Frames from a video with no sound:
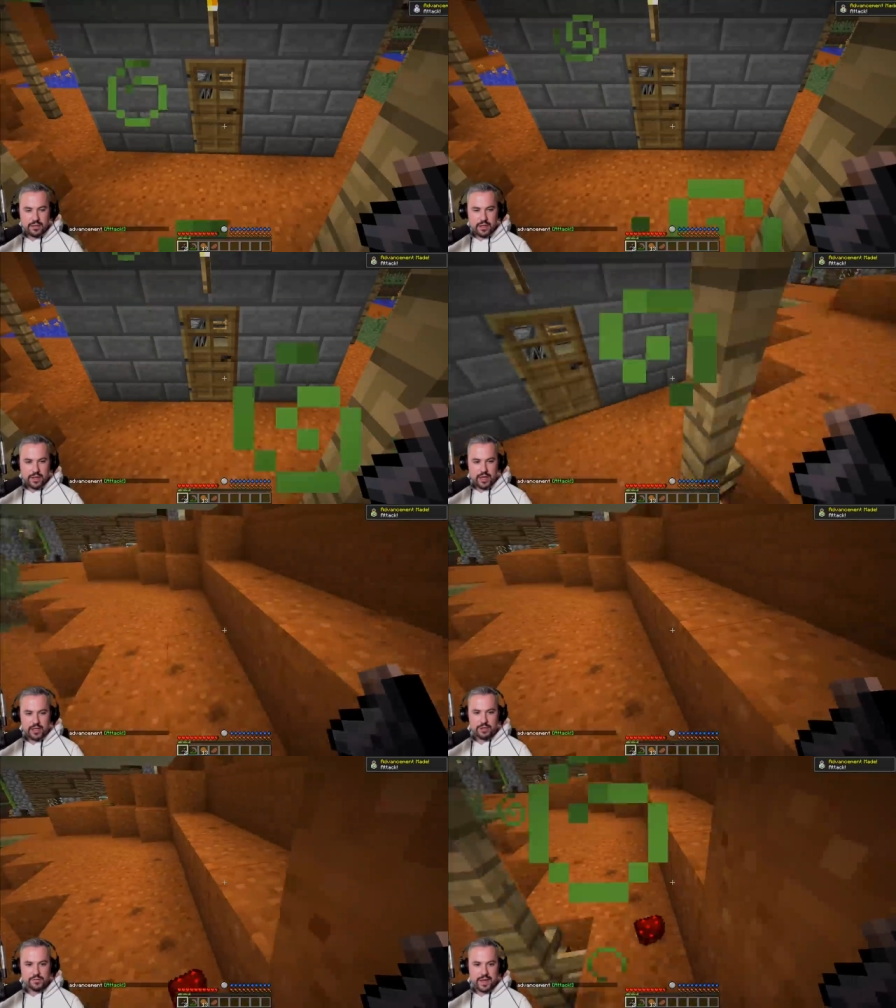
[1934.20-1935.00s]
Okay, I
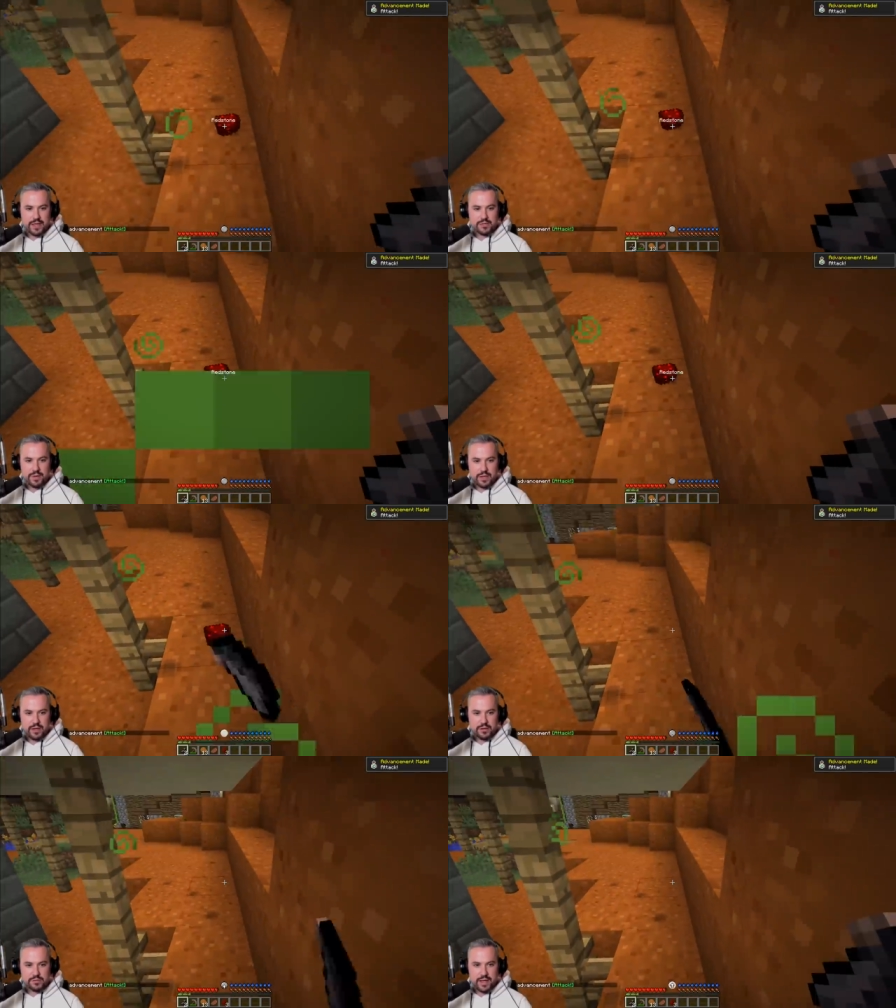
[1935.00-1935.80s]
use my XP. I
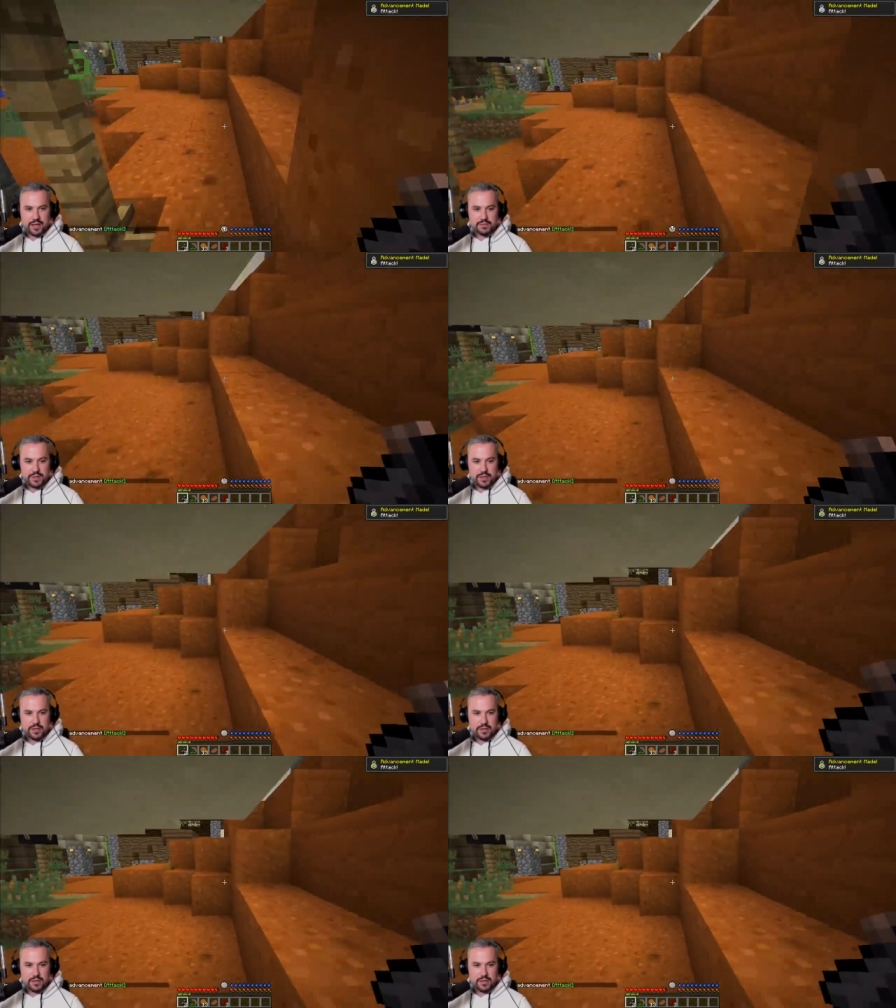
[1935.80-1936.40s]
use my XP.